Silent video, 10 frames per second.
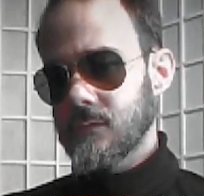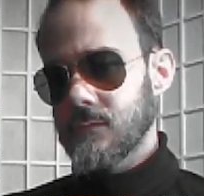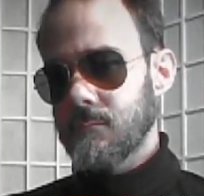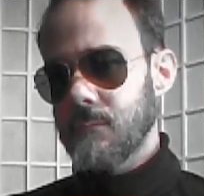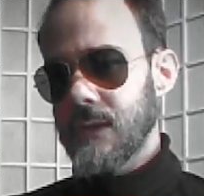
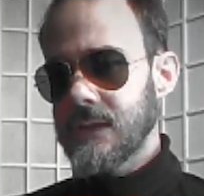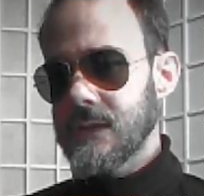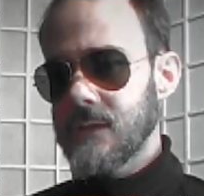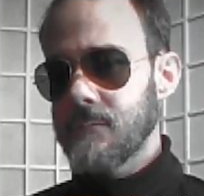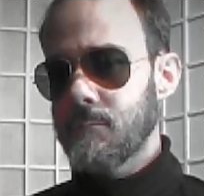
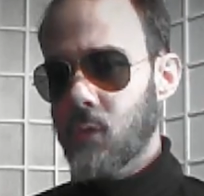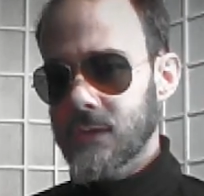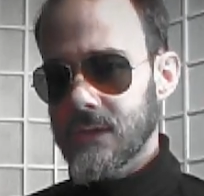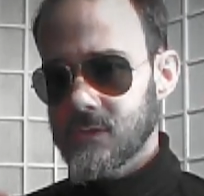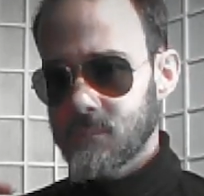many
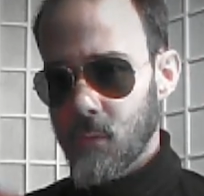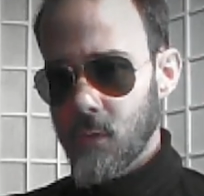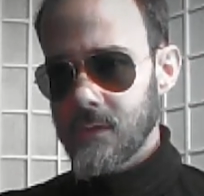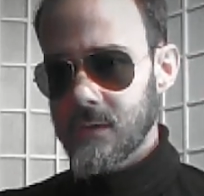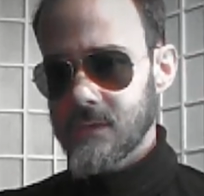important
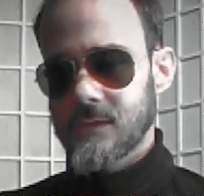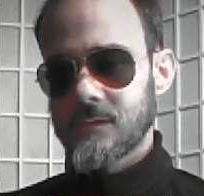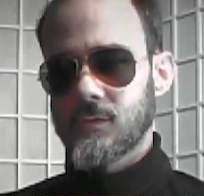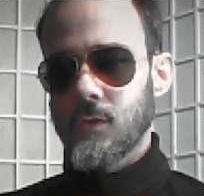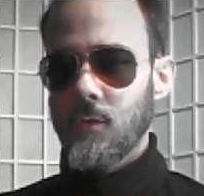spoilers,
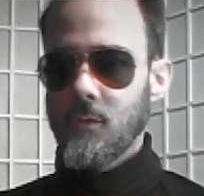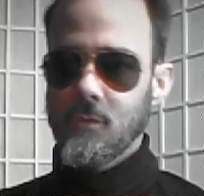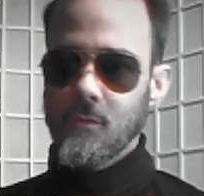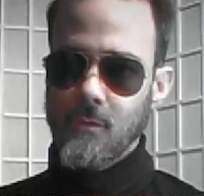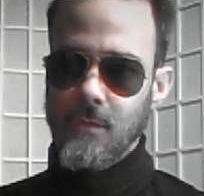so
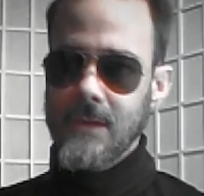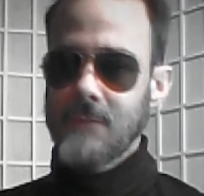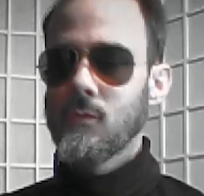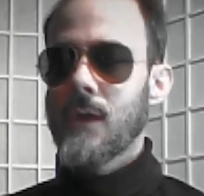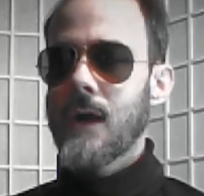
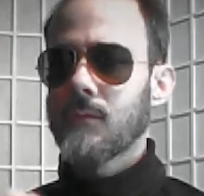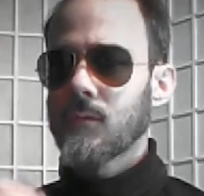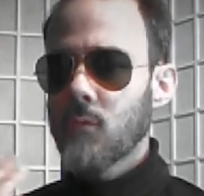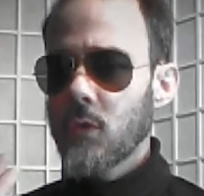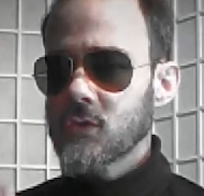if you haven't
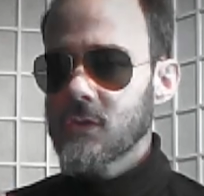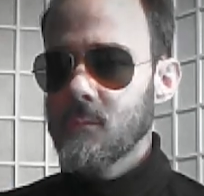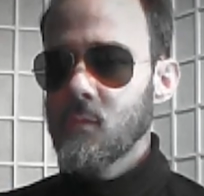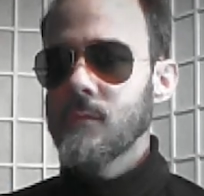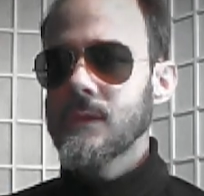watched the
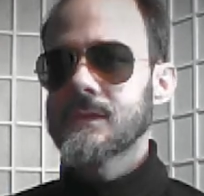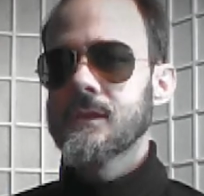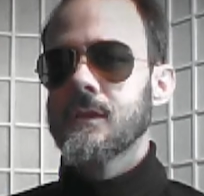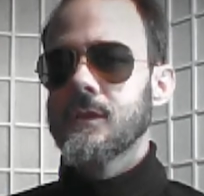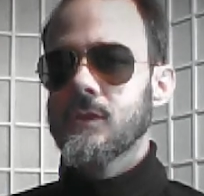movies,
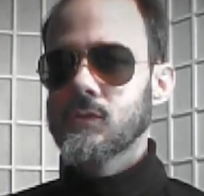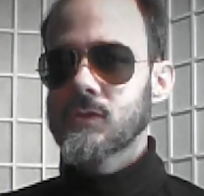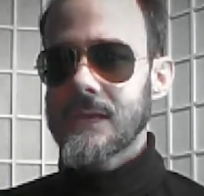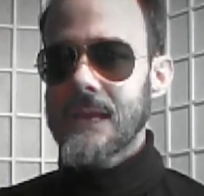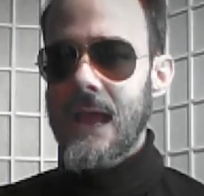you
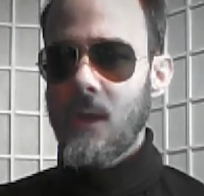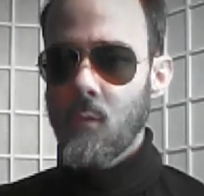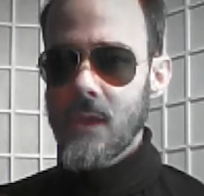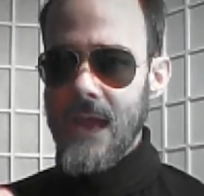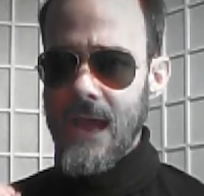still
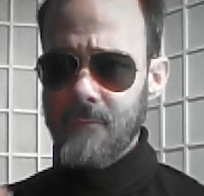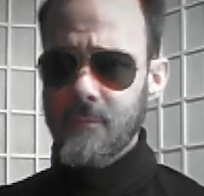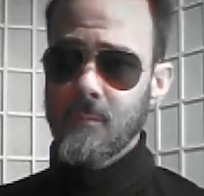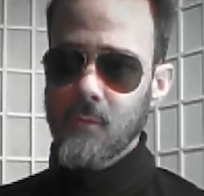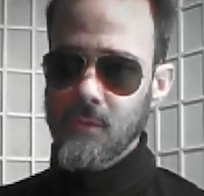will have
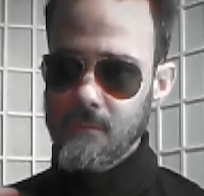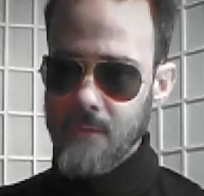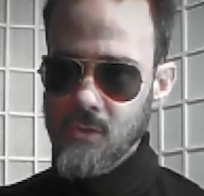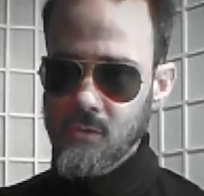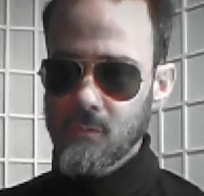the
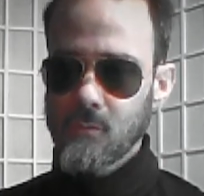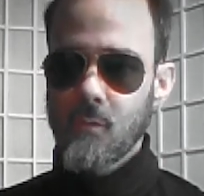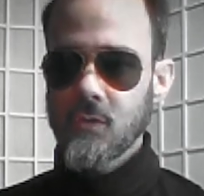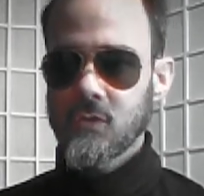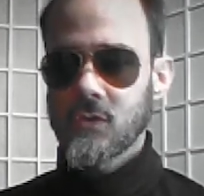motivation to
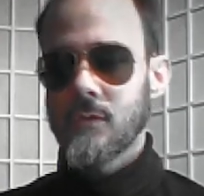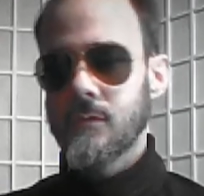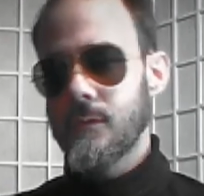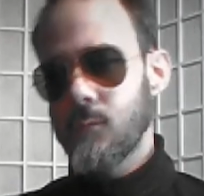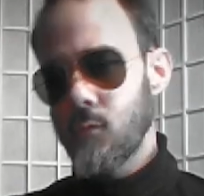watch
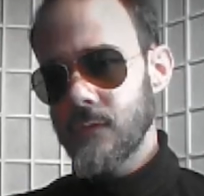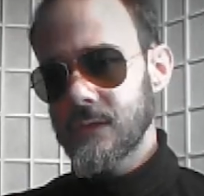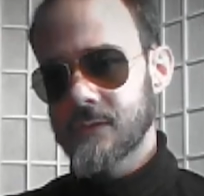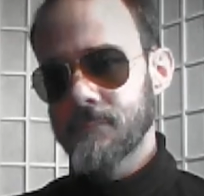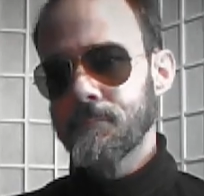the
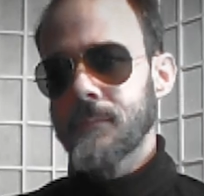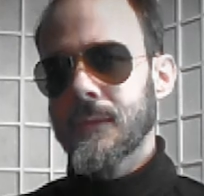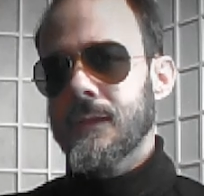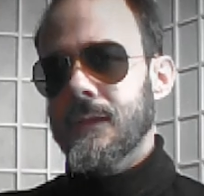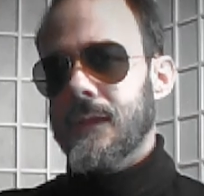movies.
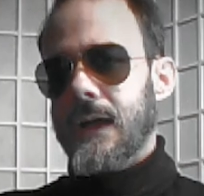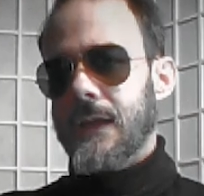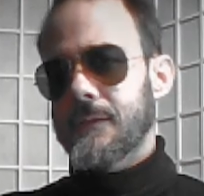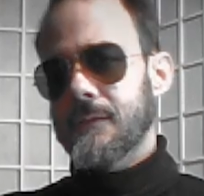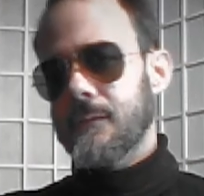
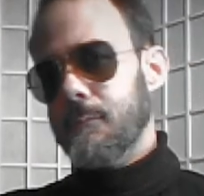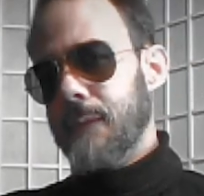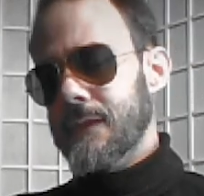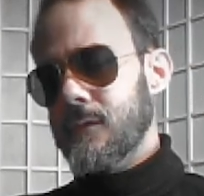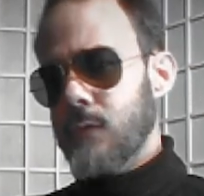And
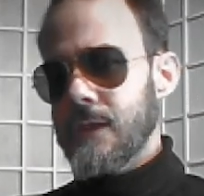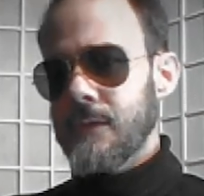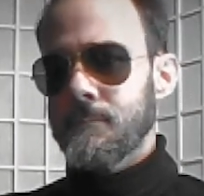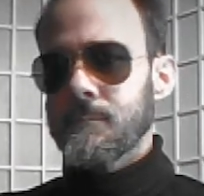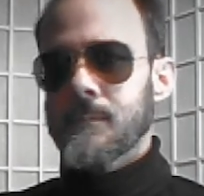by the
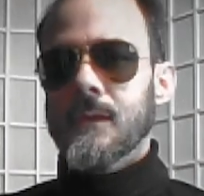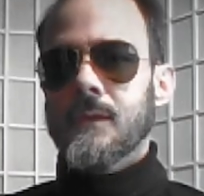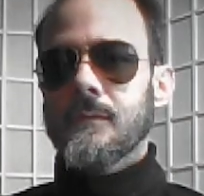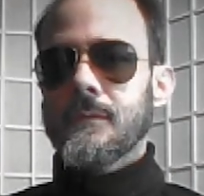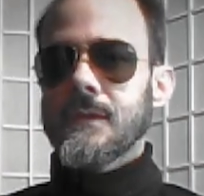way,
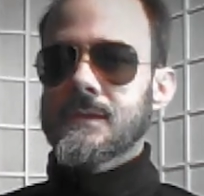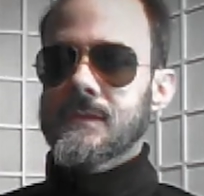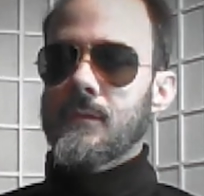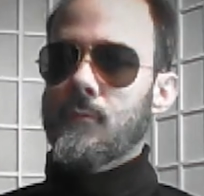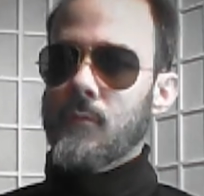these
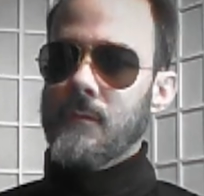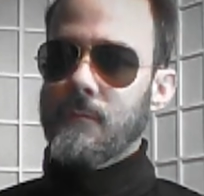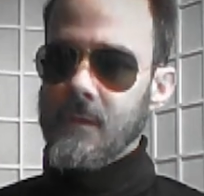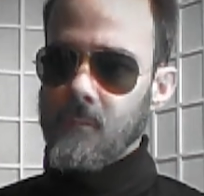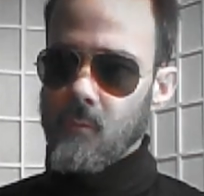3
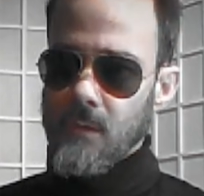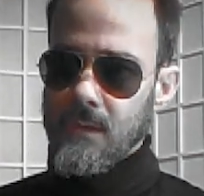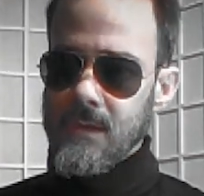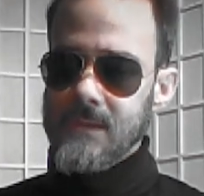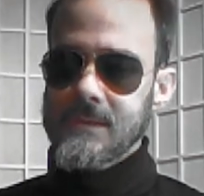film
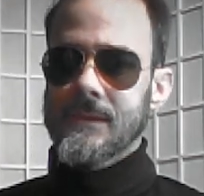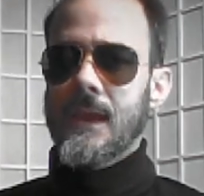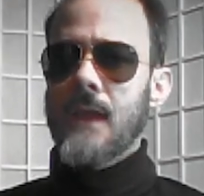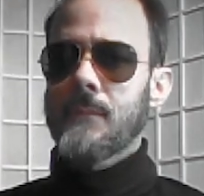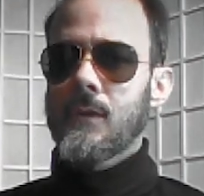critiques that I
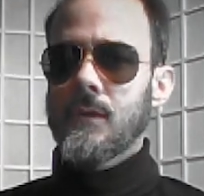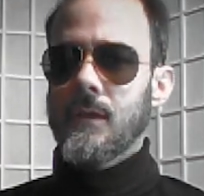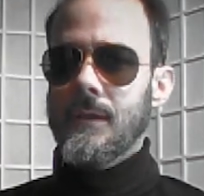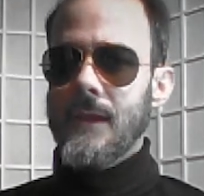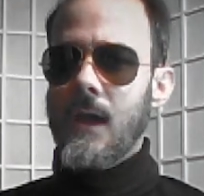am
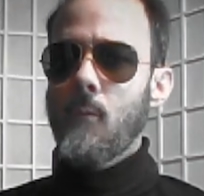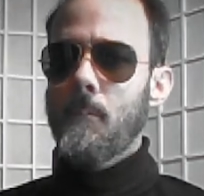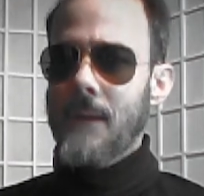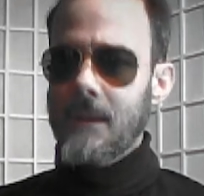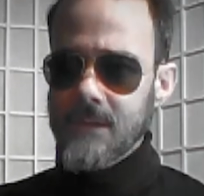now
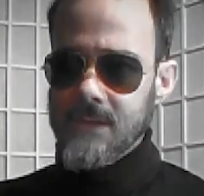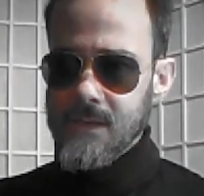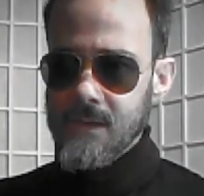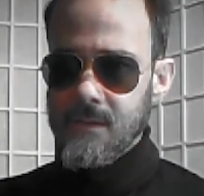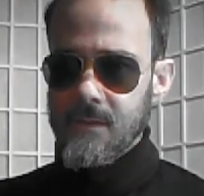
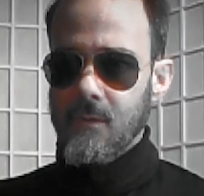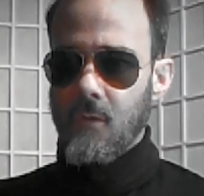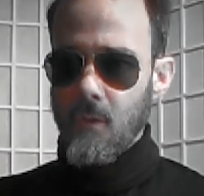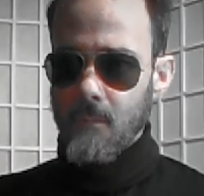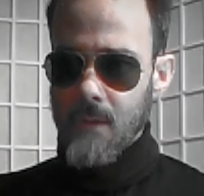publishing
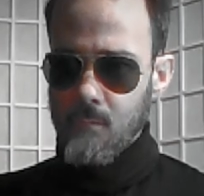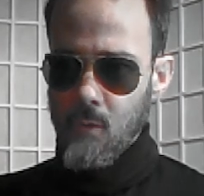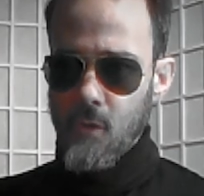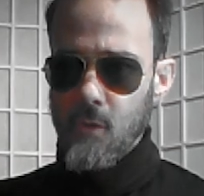on my blog